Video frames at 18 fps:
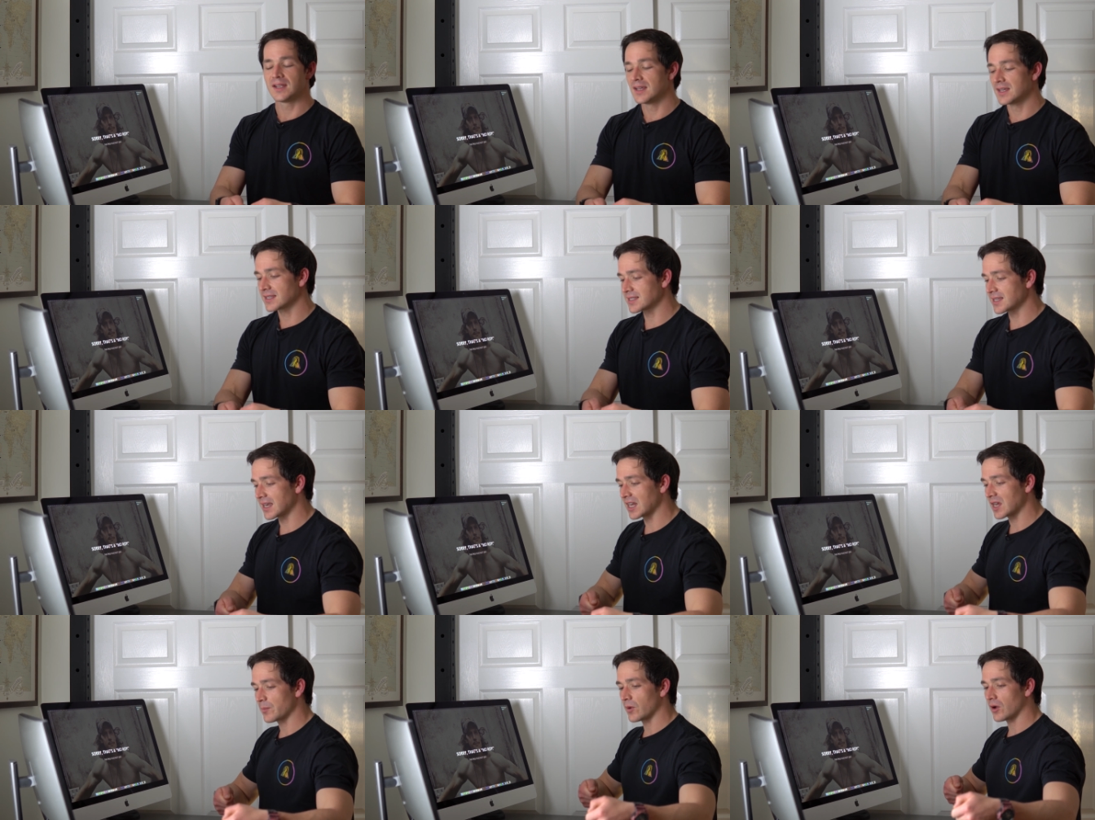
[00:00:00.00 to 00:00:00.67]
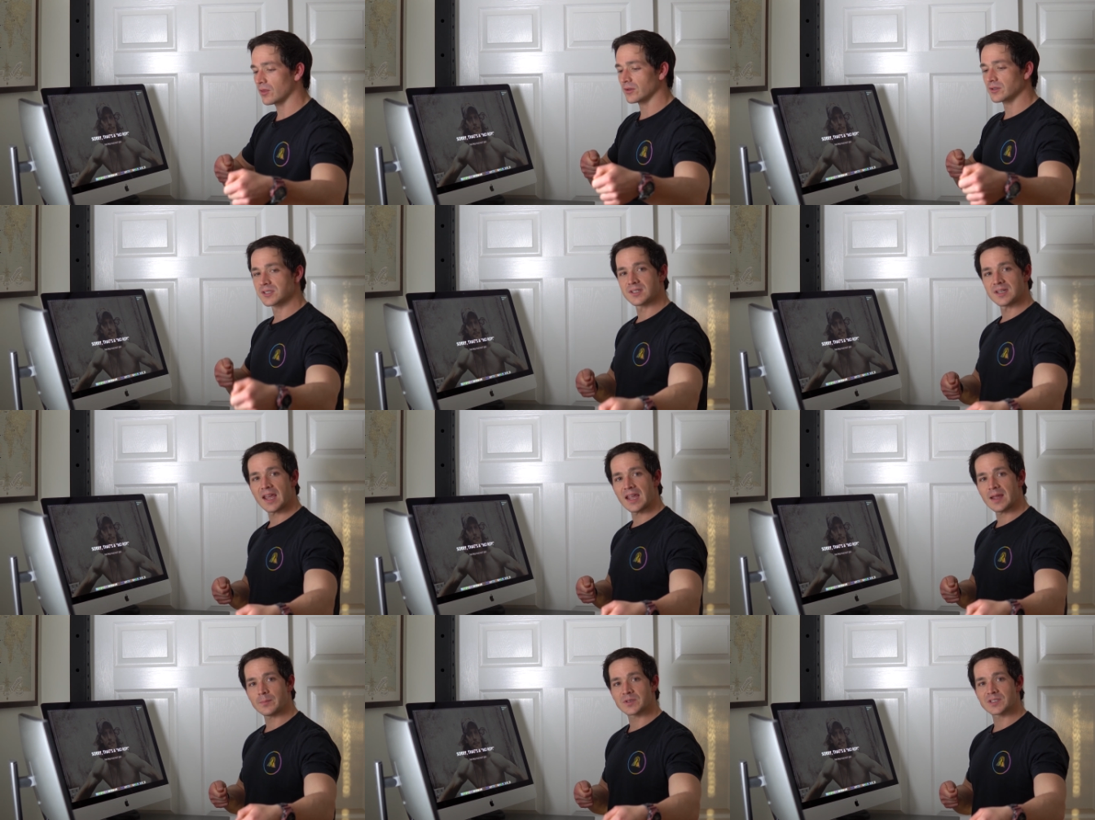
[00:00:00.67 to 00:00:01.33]
setting up all those
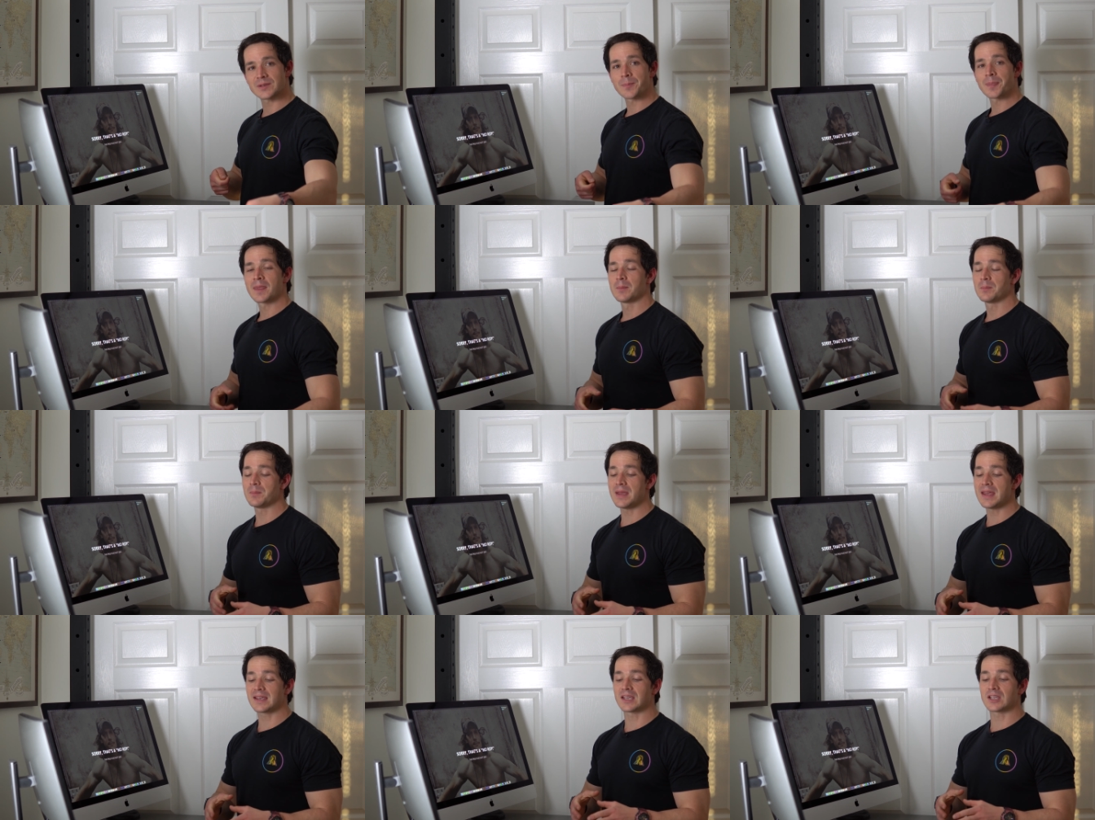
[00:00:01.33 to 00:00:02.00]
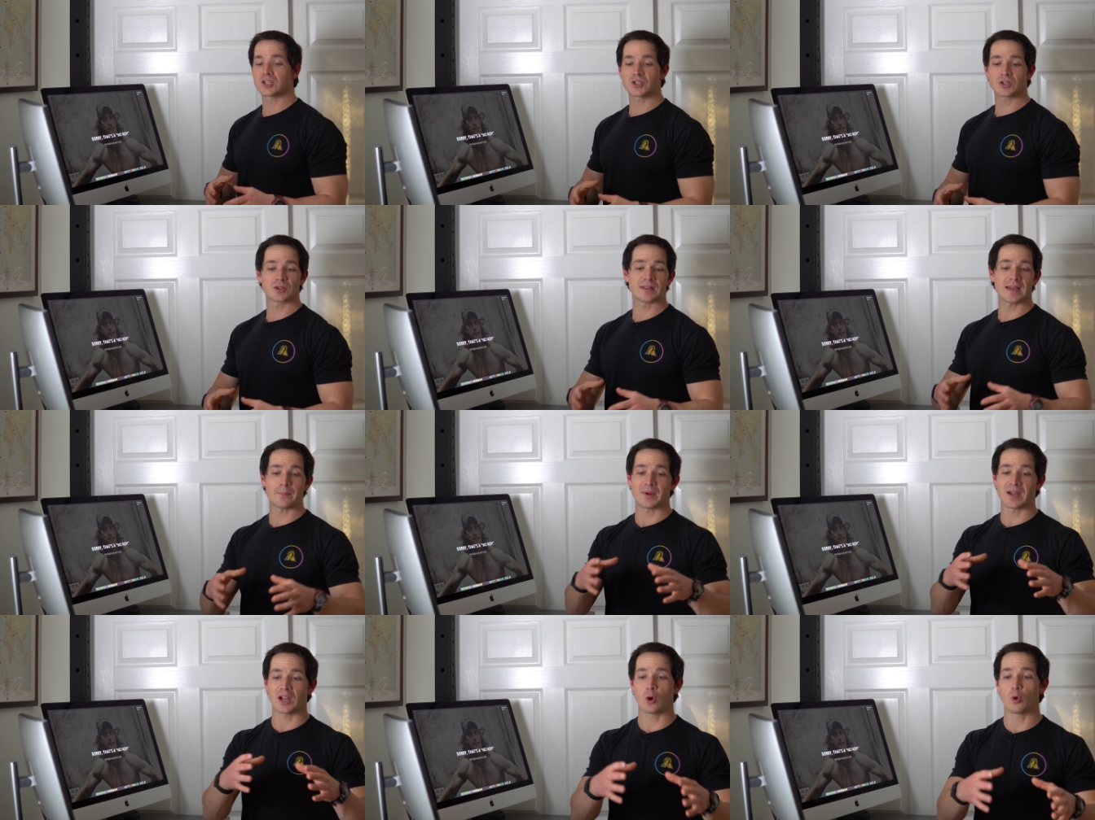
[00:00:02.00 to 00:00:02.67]
tapes, making sure
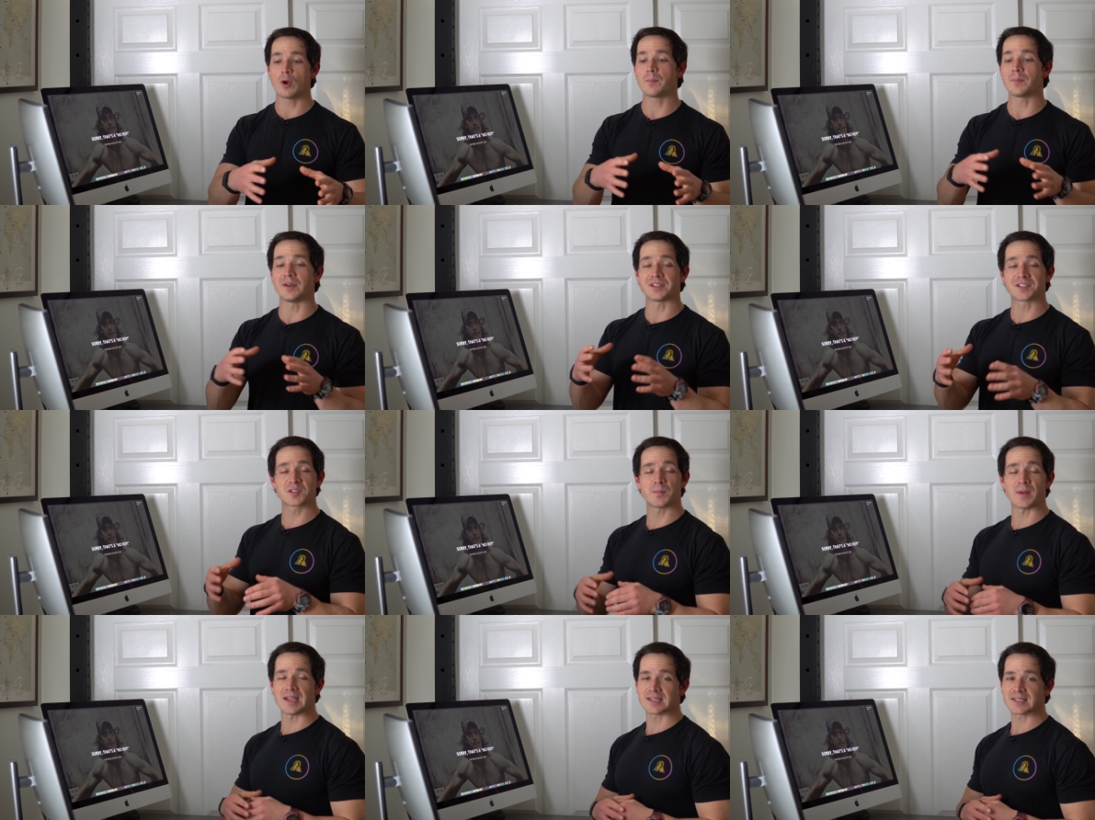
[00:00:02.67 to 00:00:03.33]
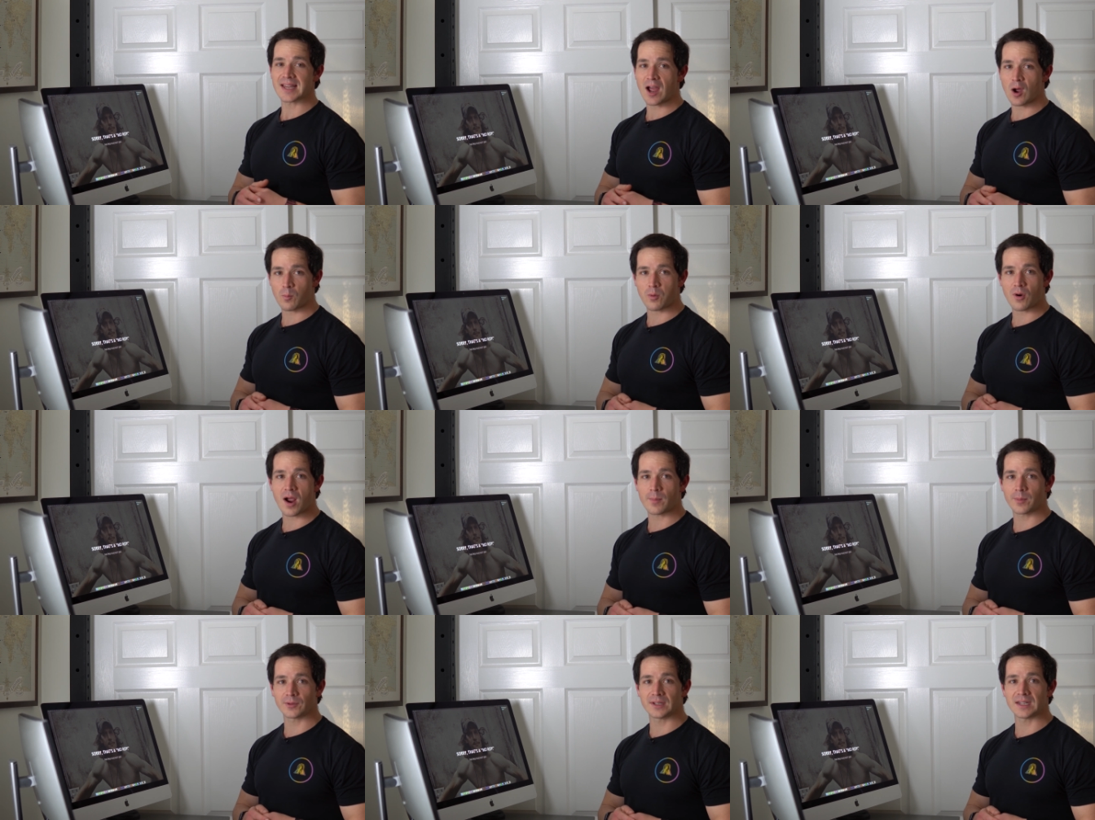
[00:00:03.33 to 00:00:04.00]
that my equipment is spaced out
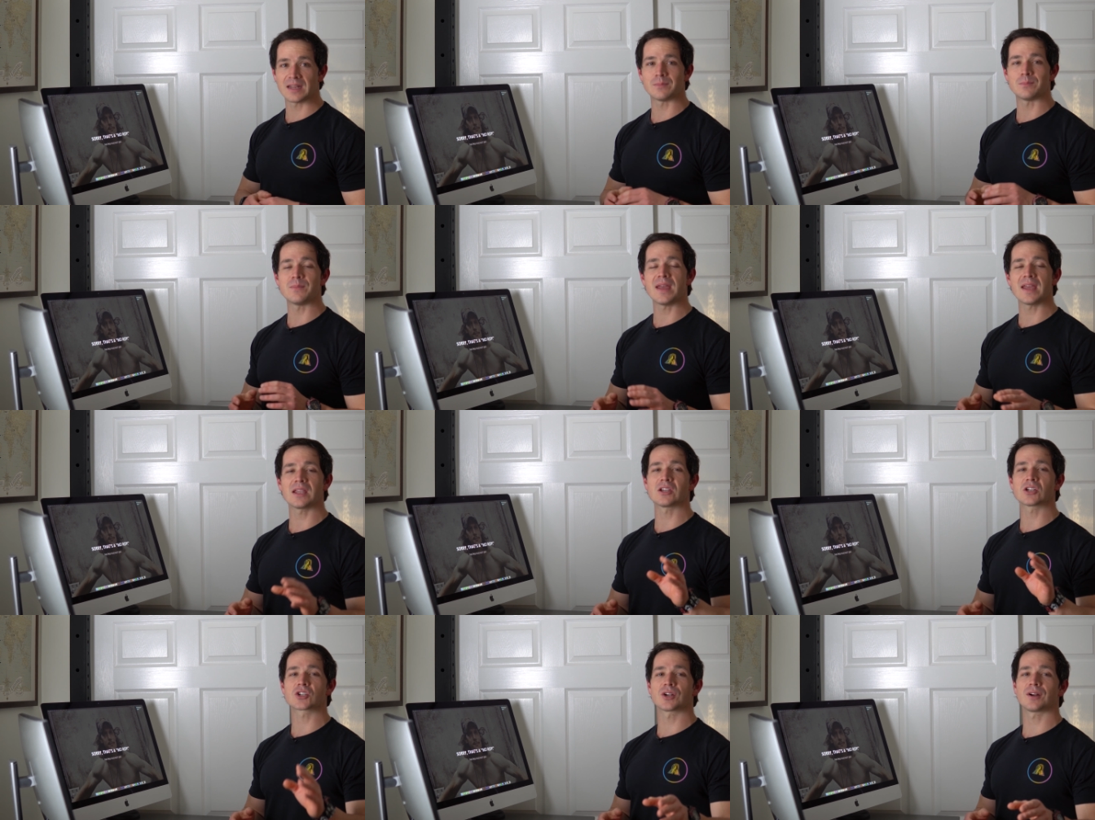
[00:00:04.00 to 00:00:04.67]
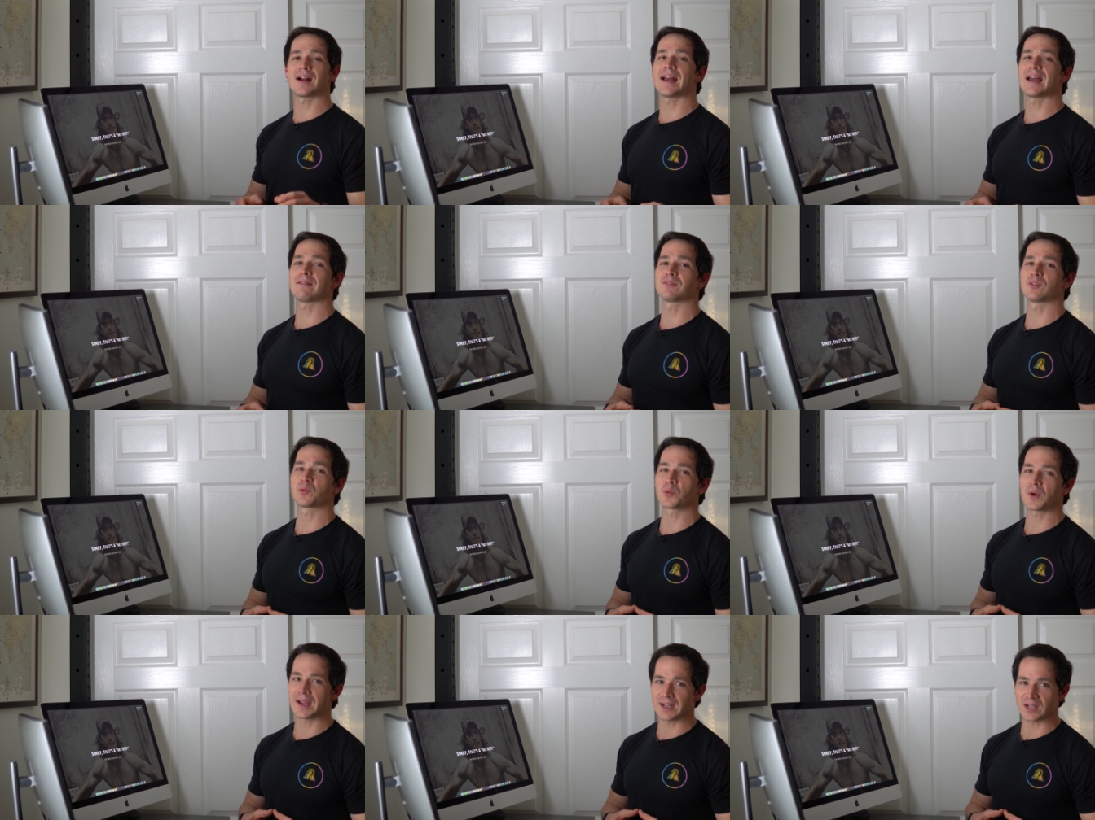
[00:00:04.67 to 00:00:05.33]
properly, and making sure I have the
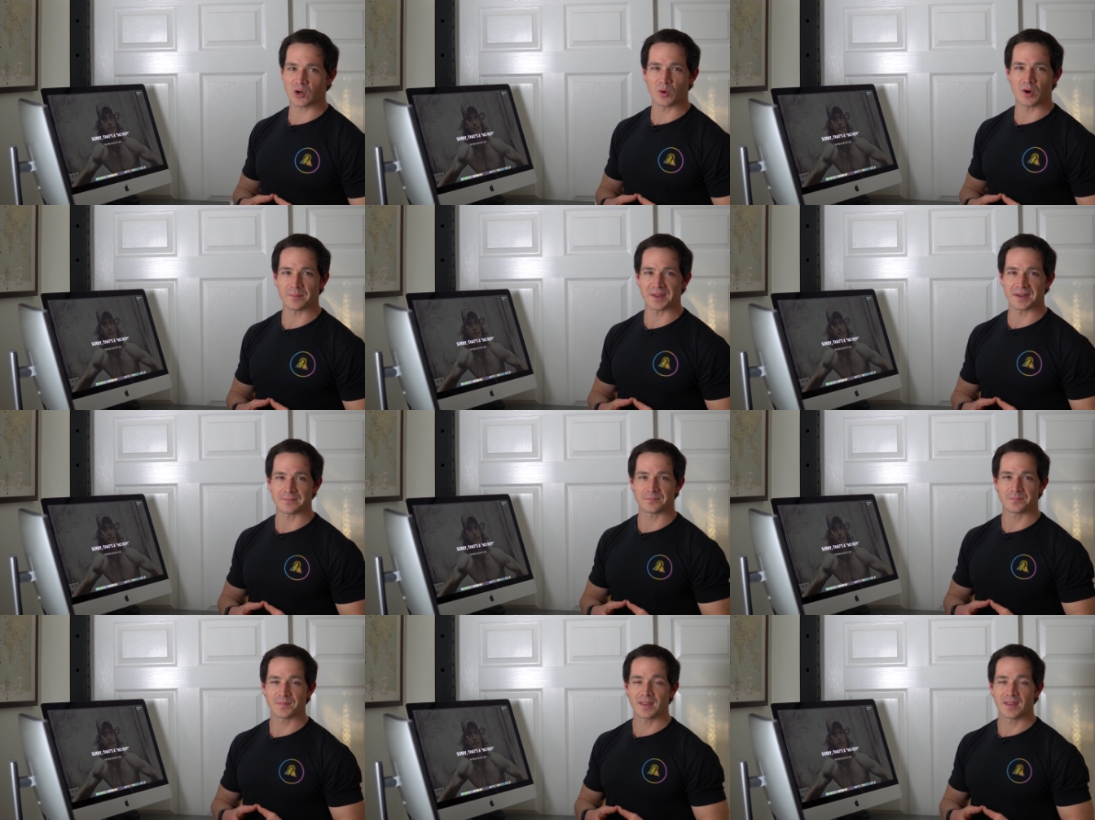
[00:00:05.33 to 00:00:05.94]
right equipment.